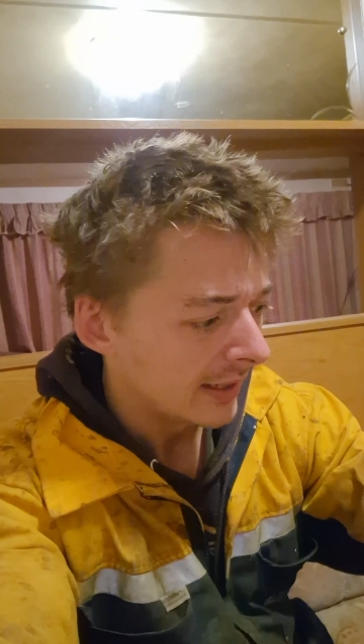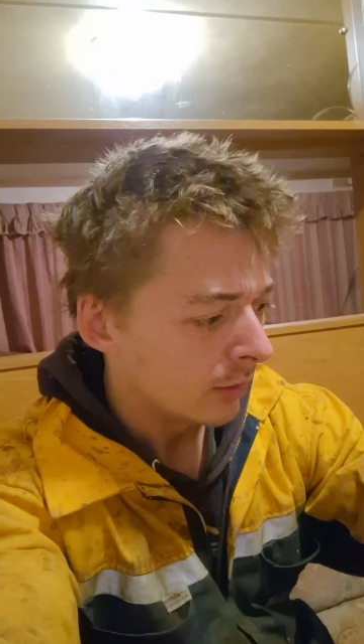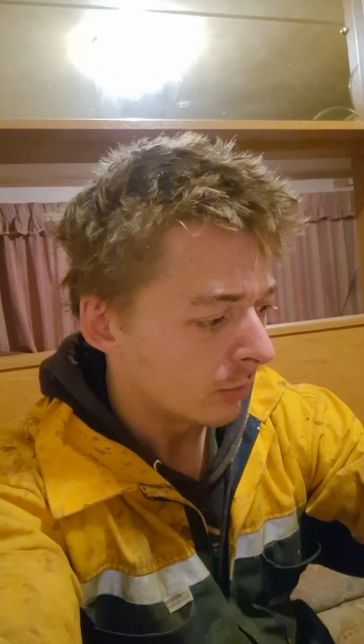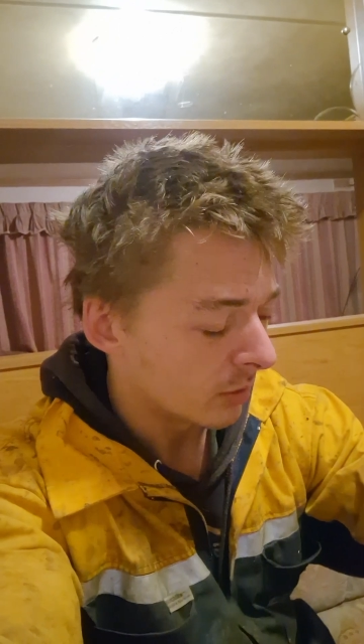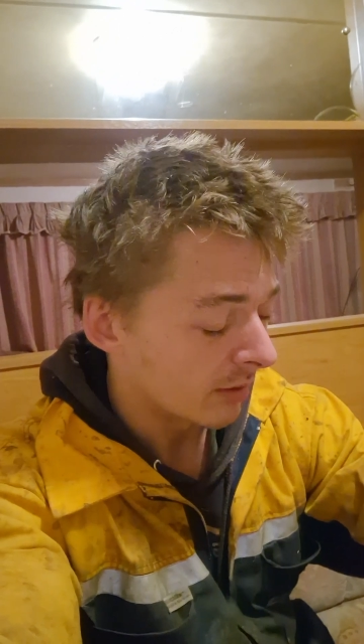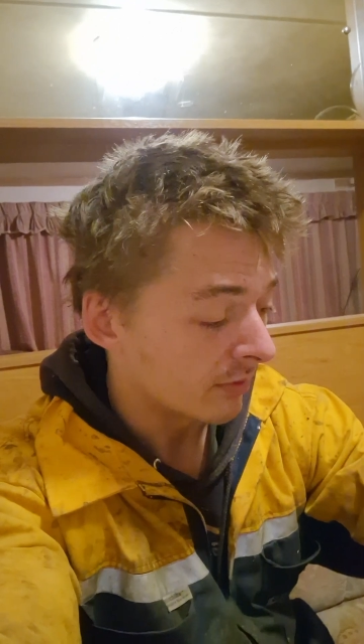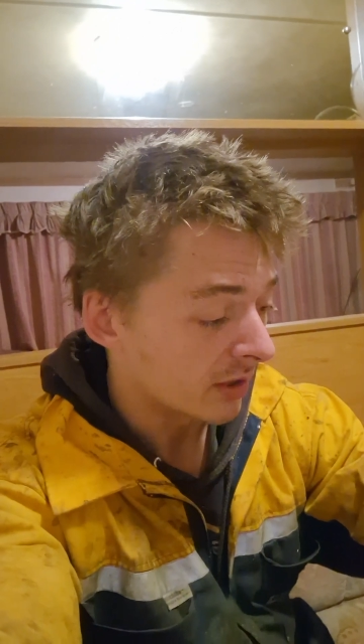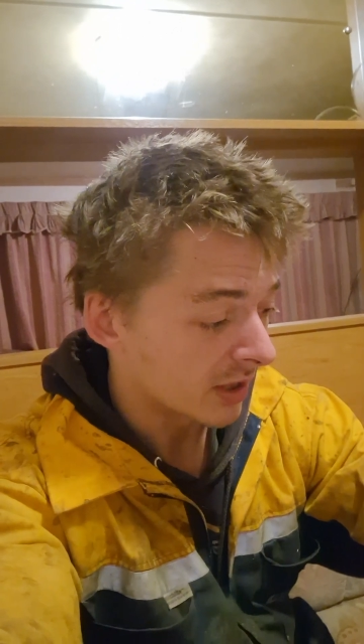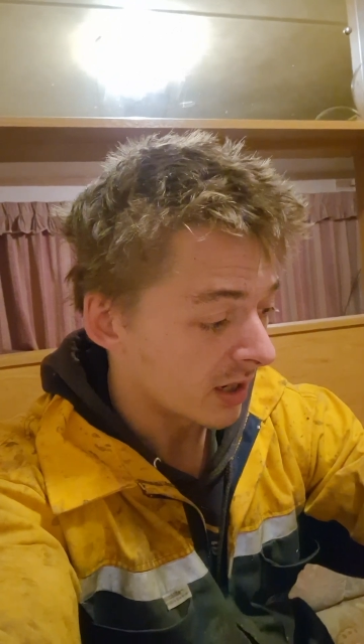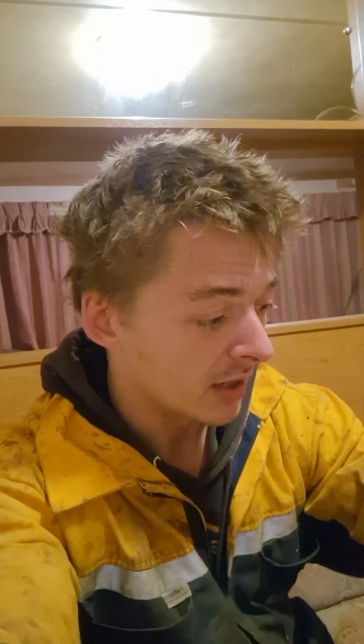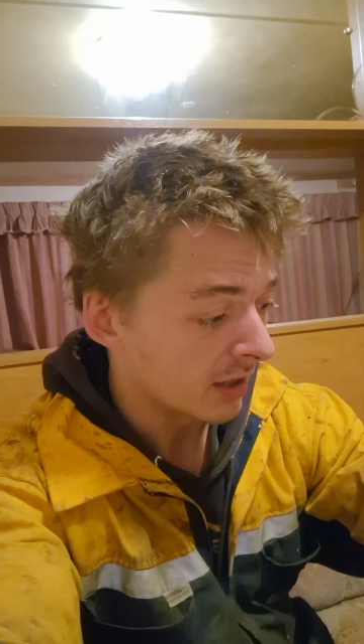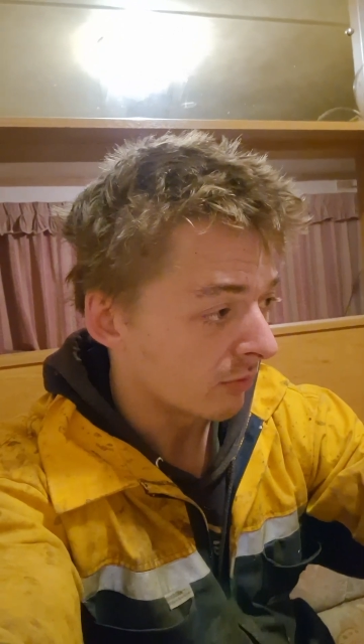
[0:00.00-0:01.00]
or what I'm
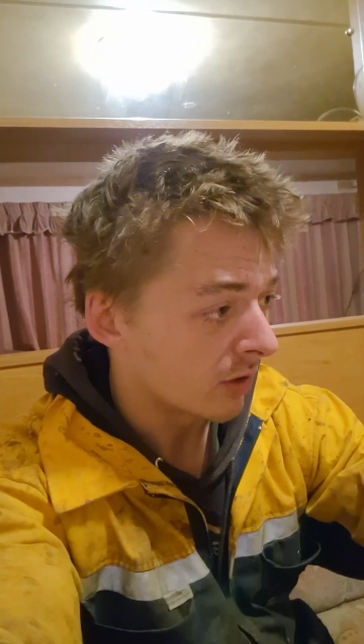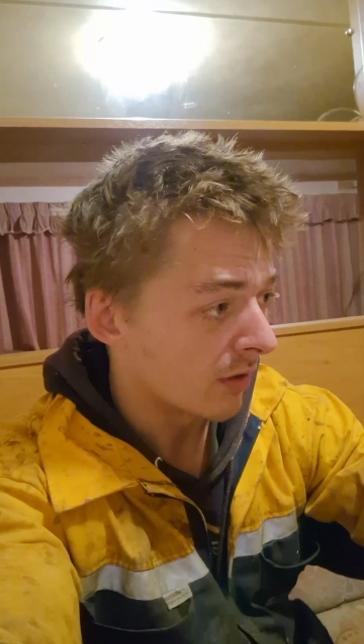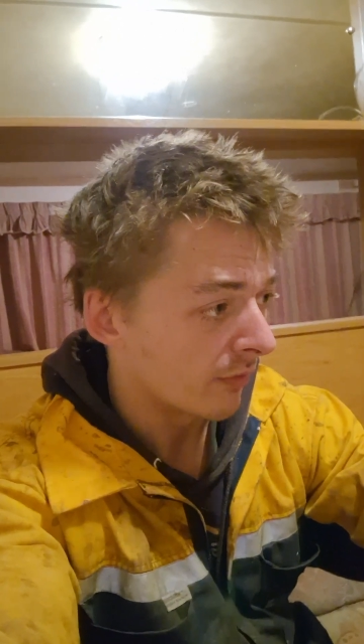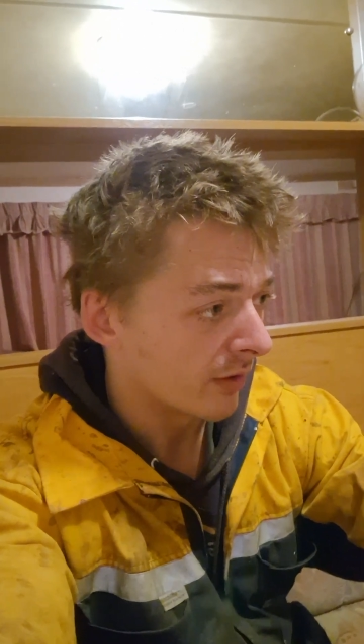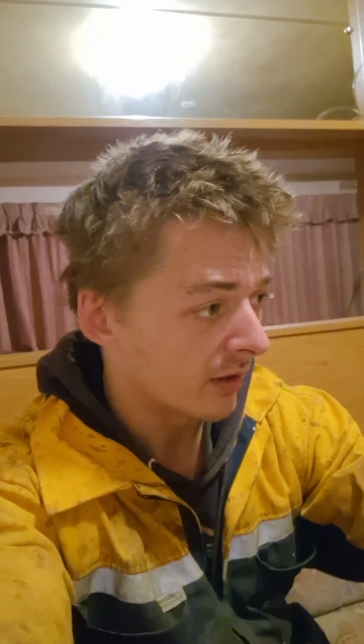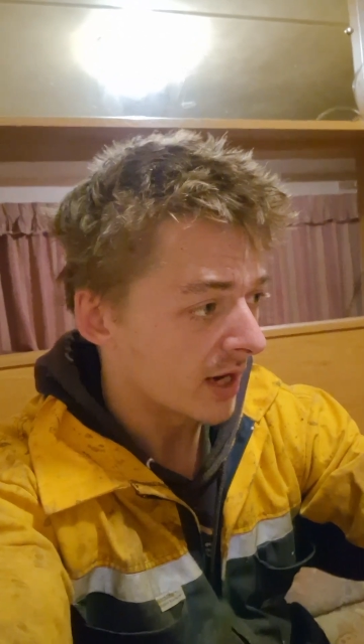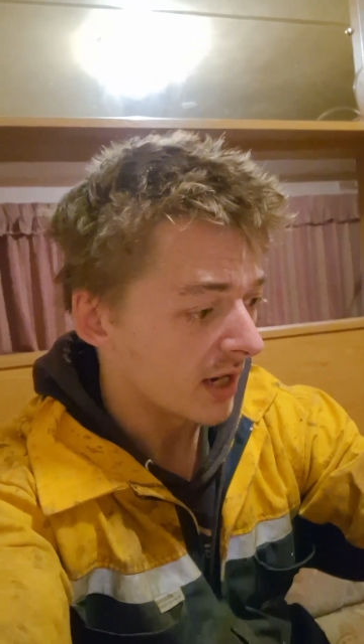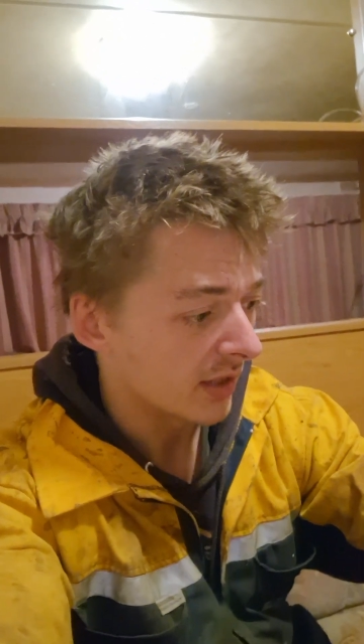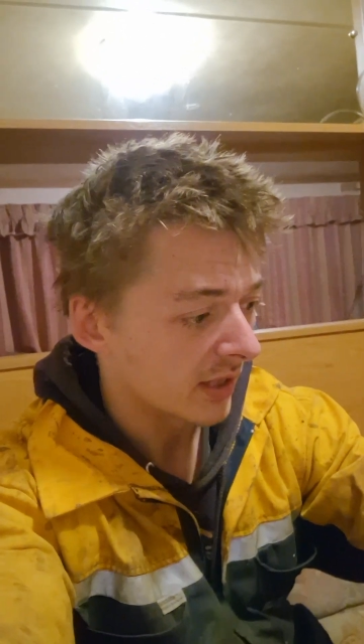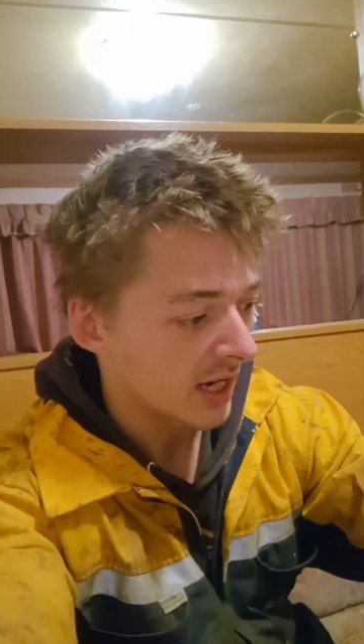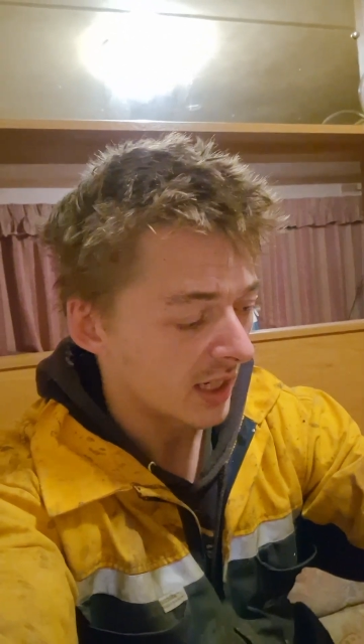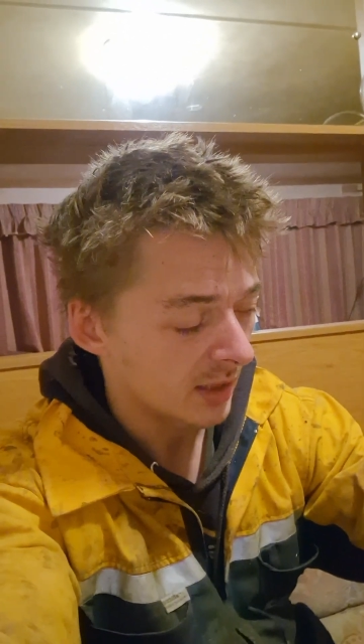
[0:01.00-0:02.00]
designing rather,
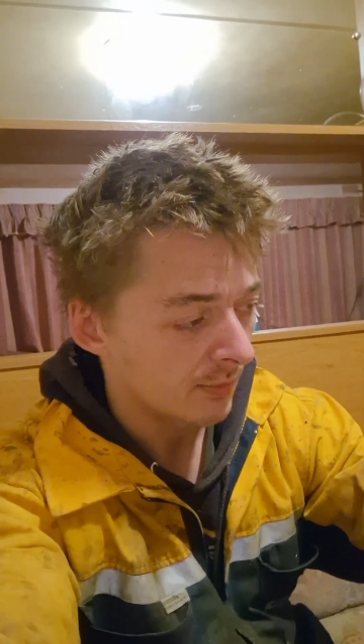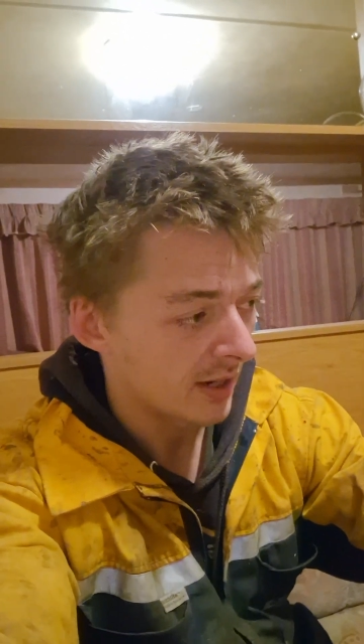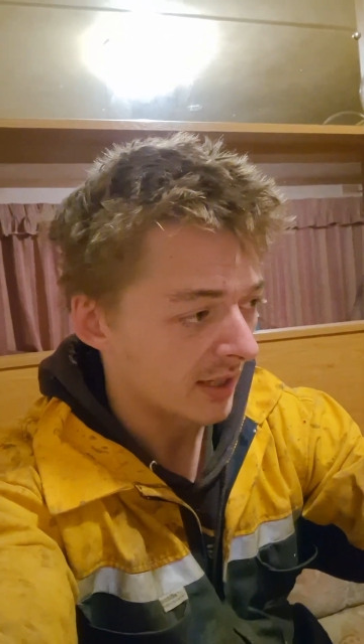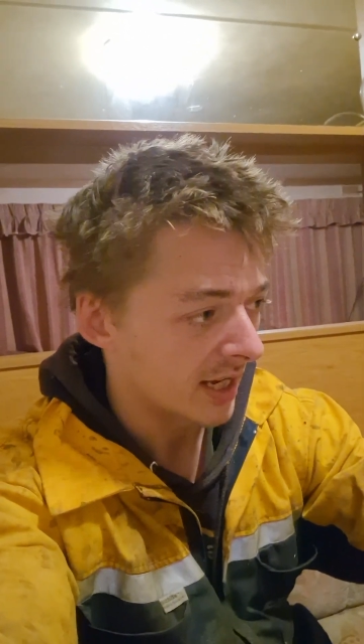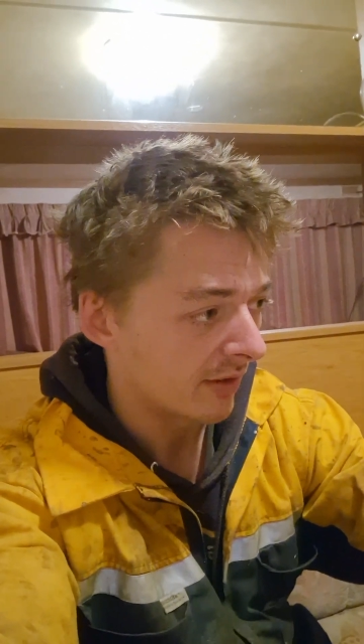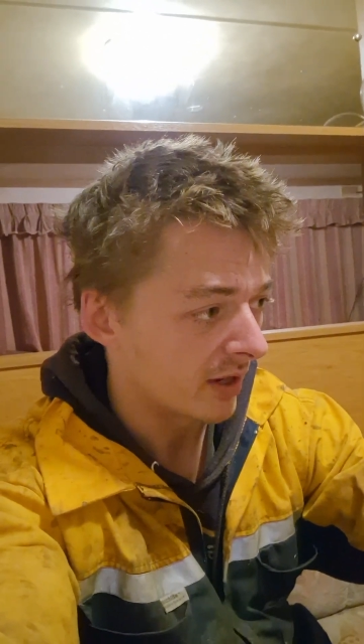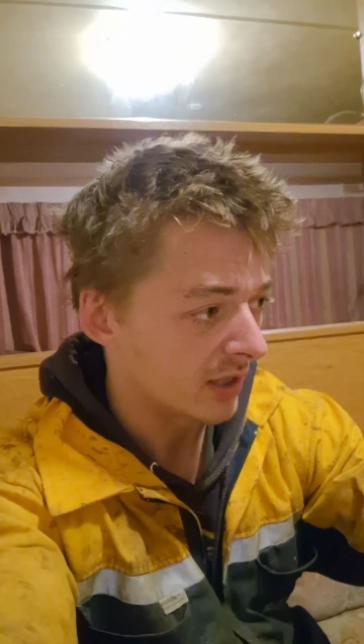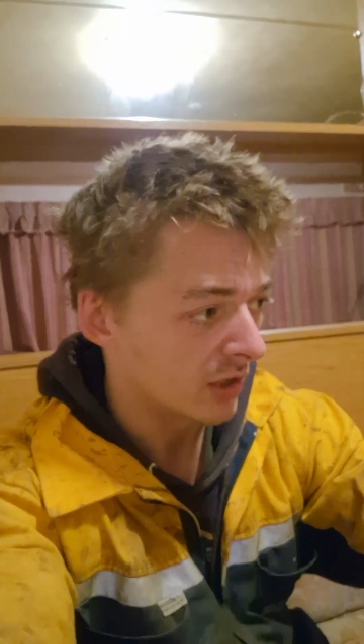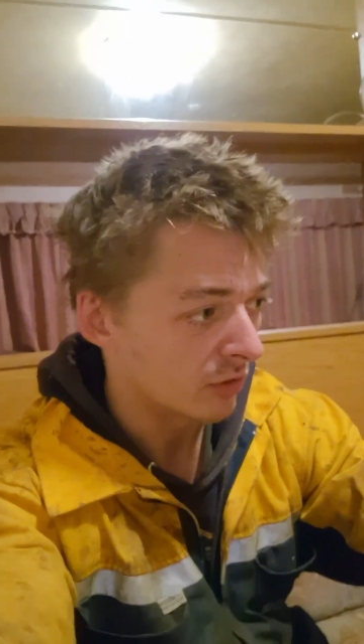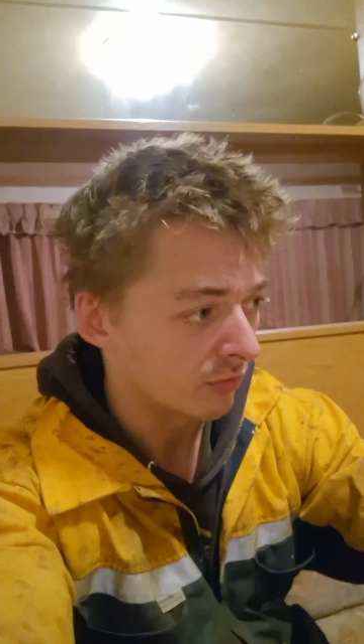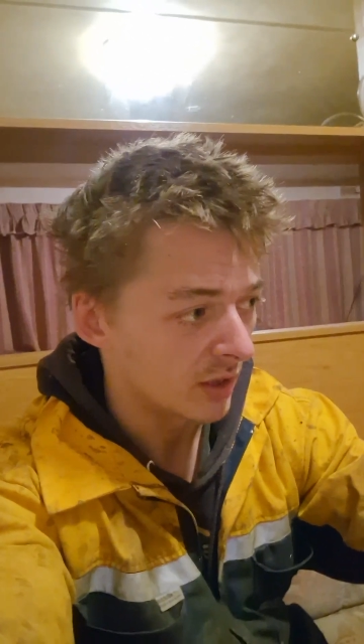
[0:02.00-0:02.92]
is a space elevator to